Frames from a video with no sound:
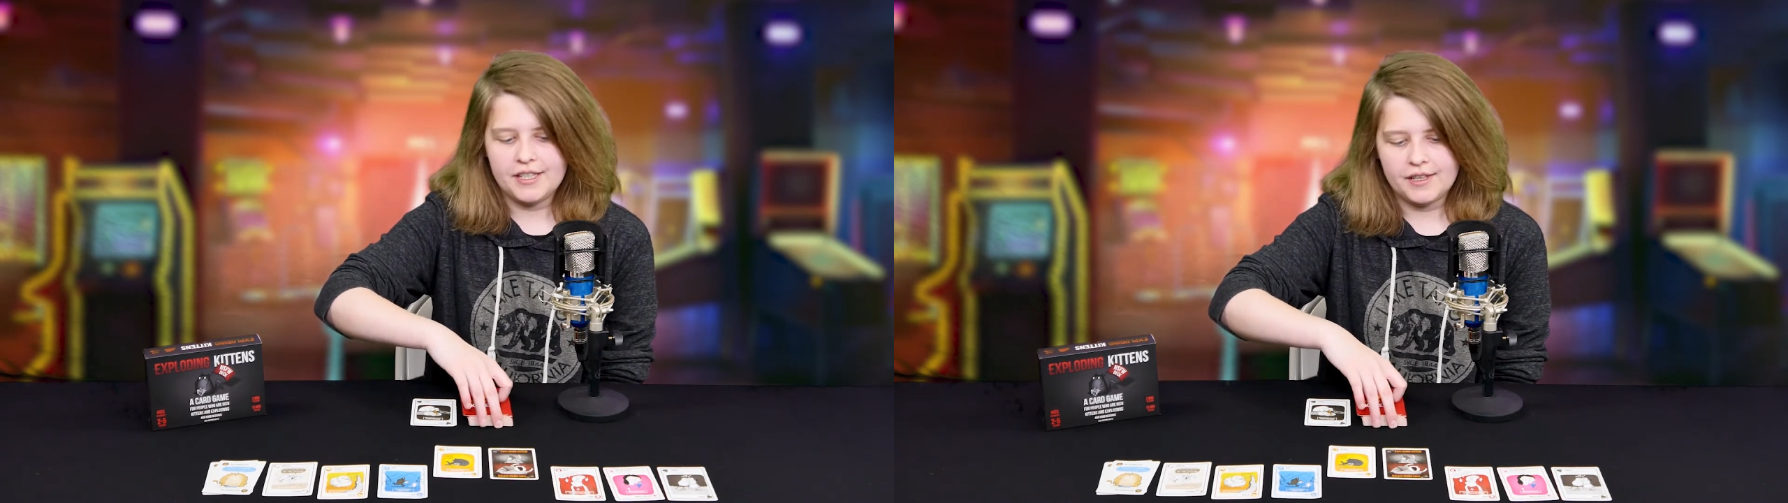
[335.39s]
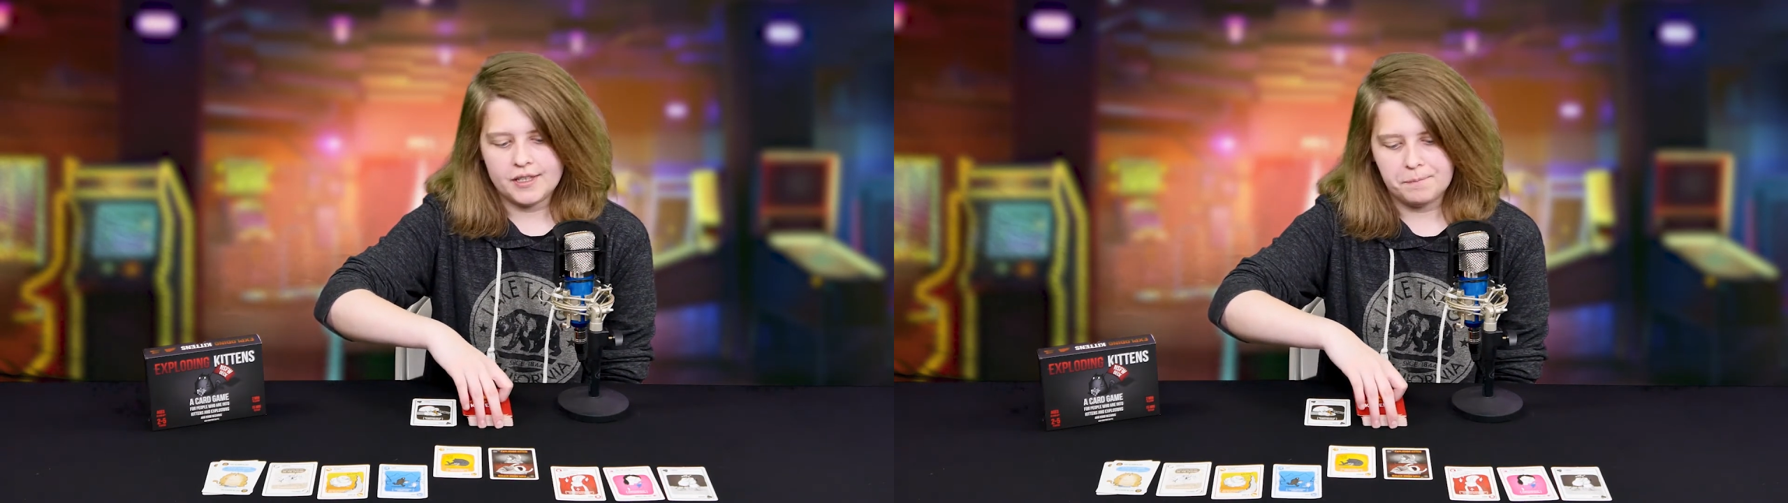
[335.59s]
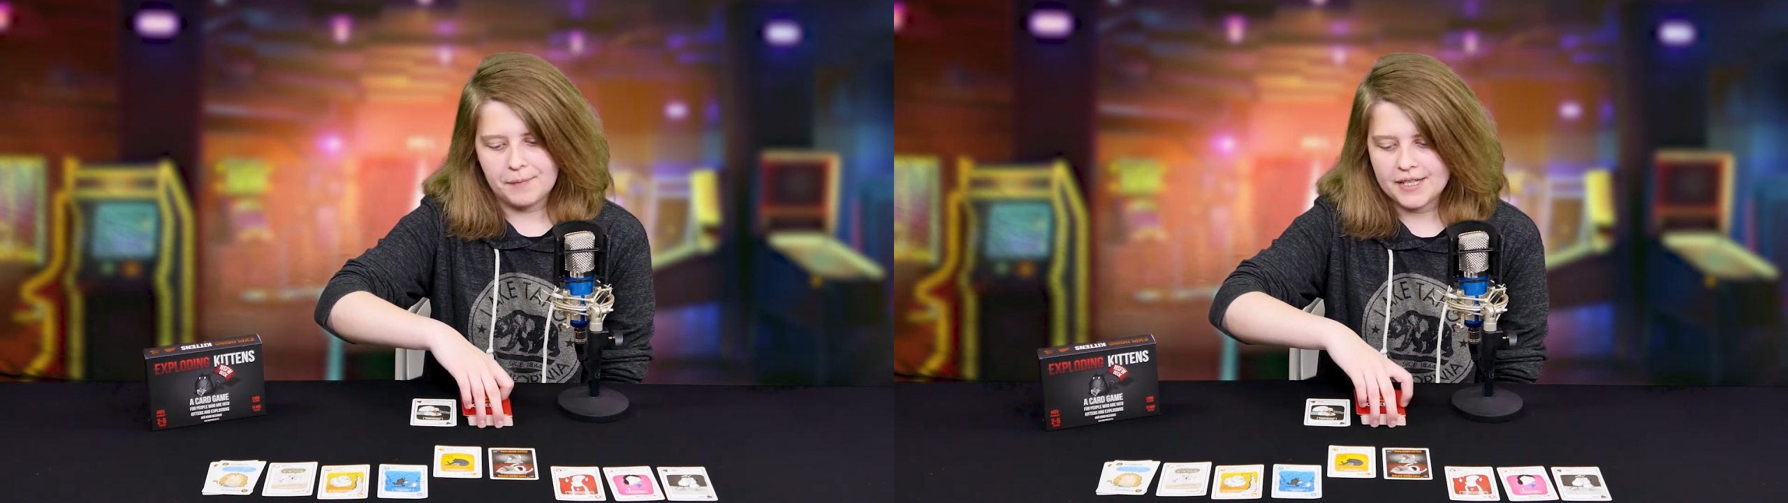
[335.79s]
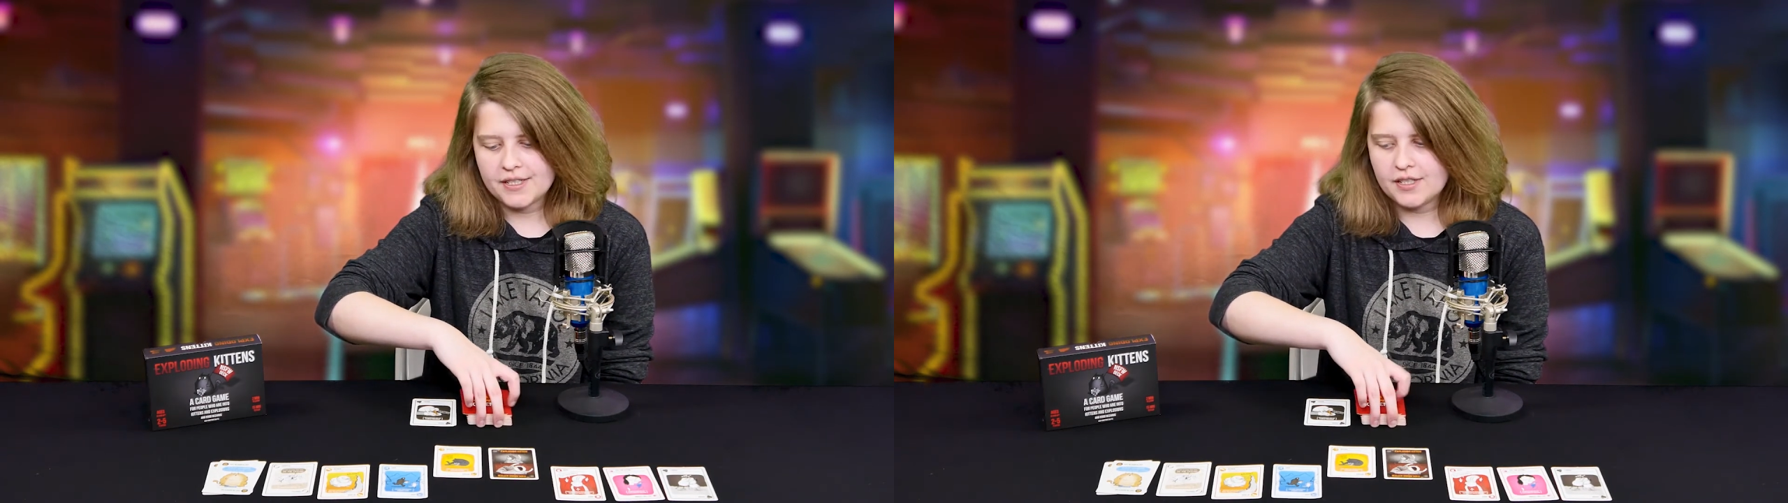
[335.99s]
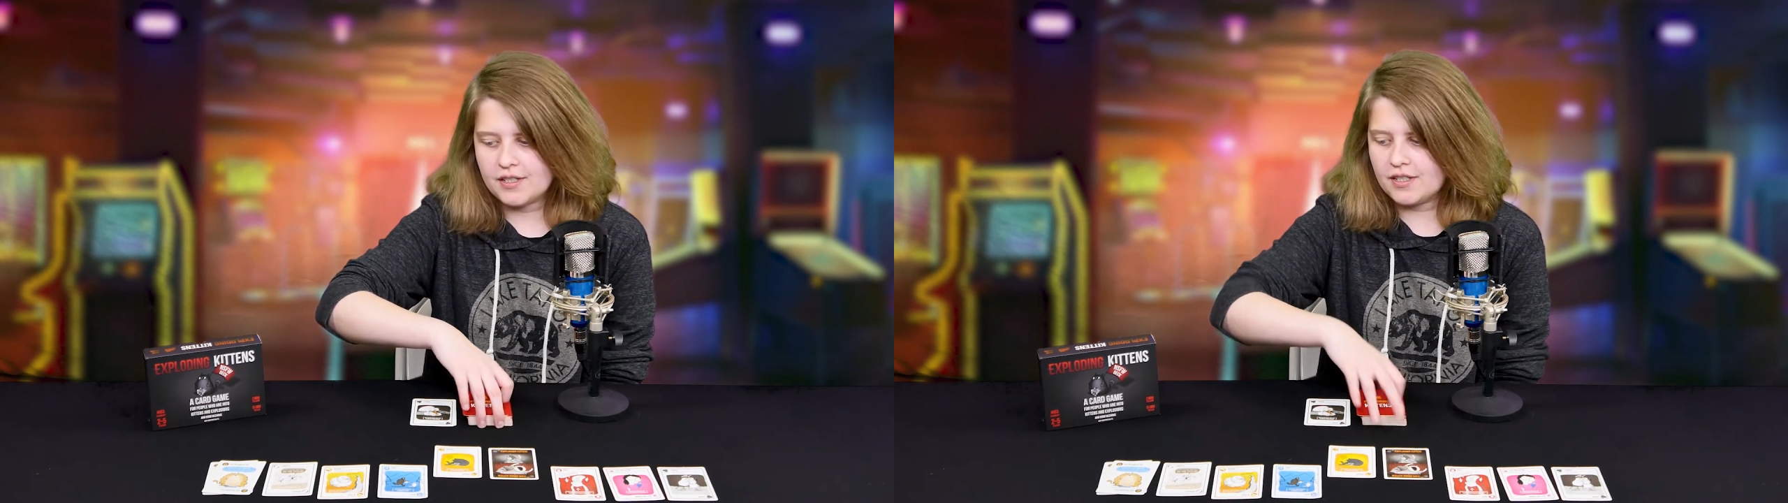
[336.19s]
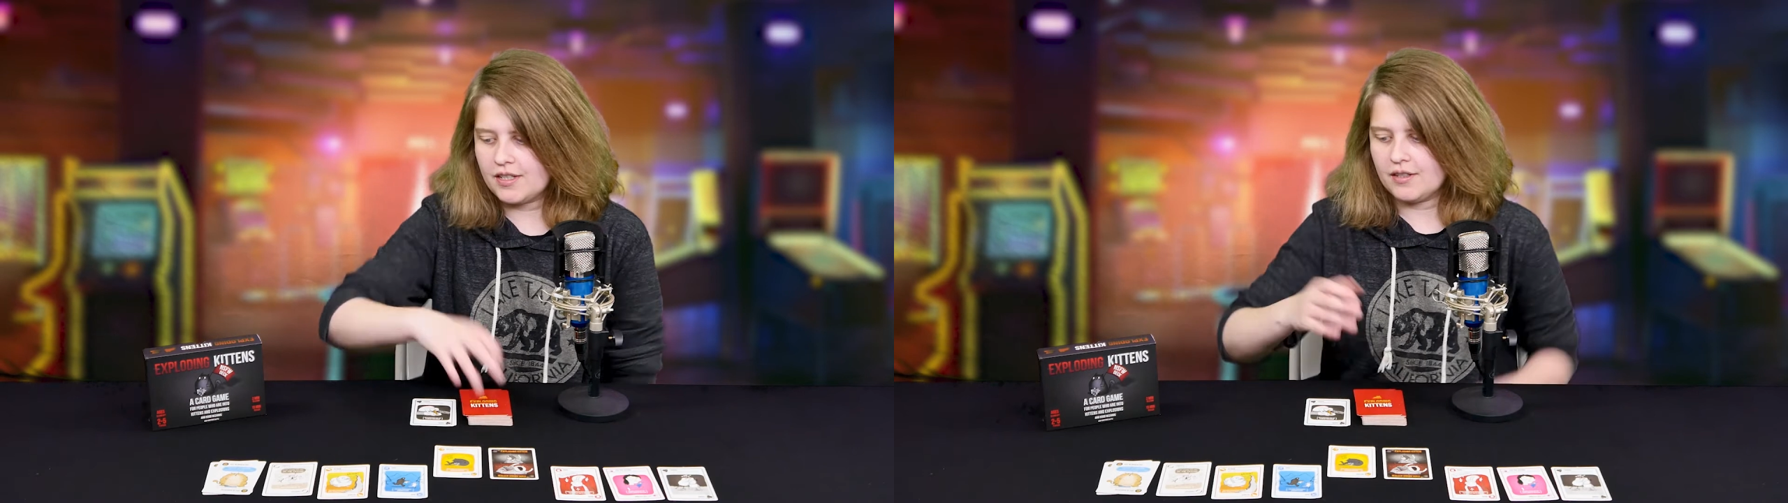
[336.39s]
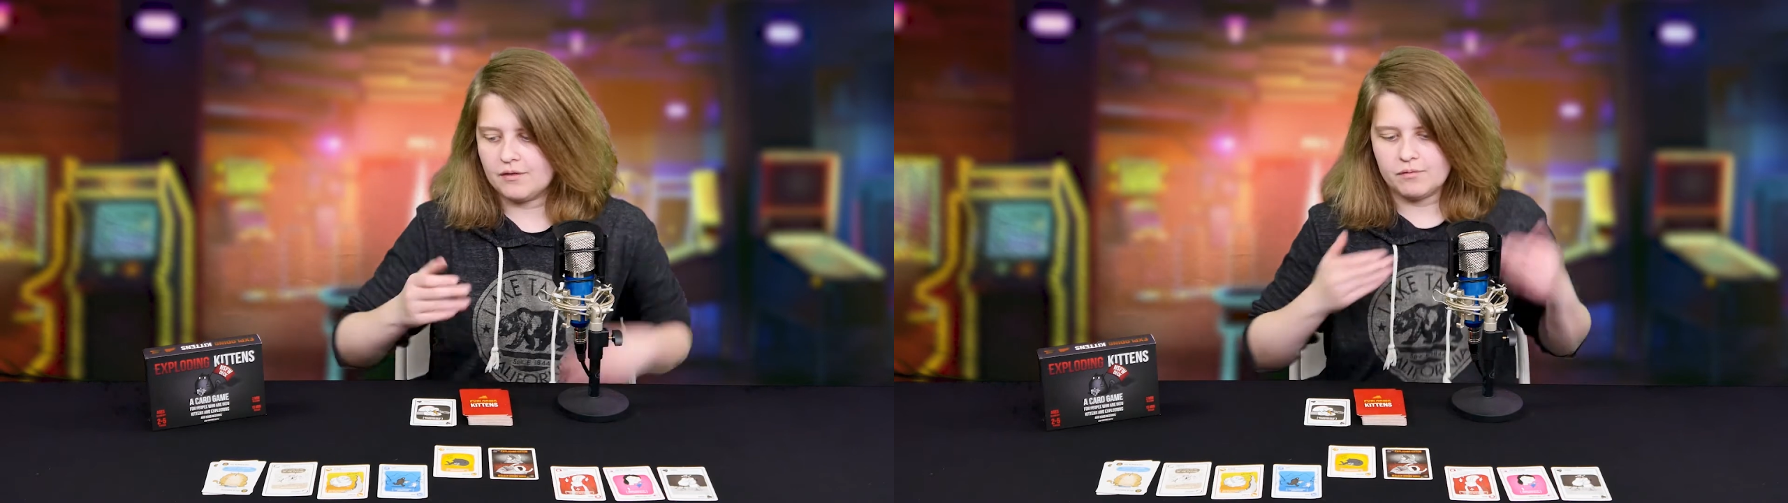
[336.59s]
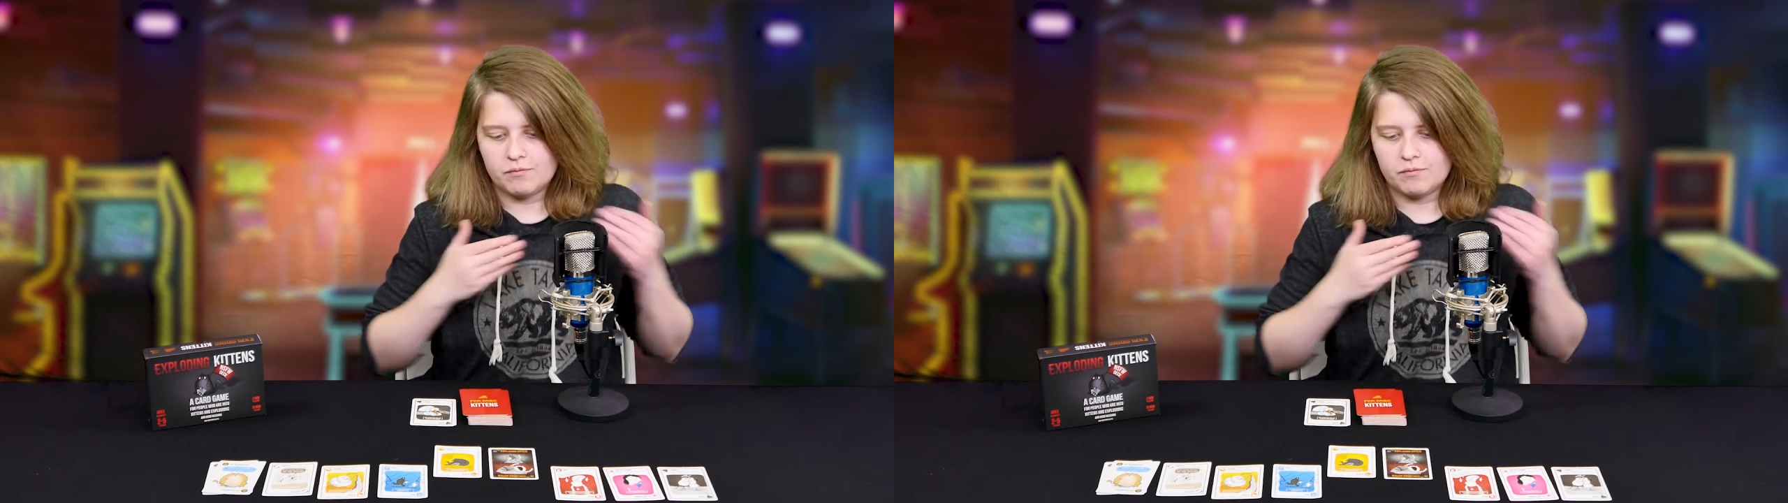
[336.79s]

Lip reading: the best